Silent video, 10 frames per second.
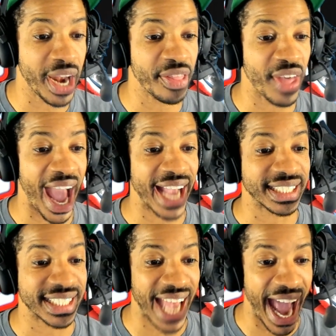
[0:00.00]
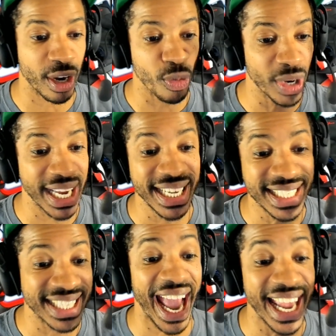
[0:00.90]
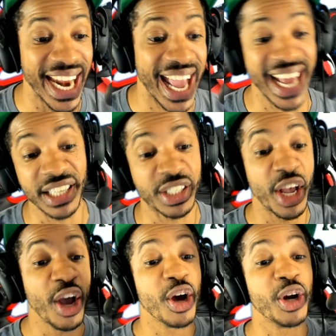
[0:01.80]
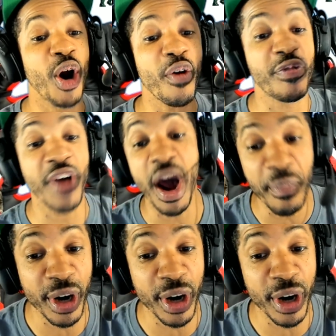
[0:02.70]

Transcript: The exact release date is November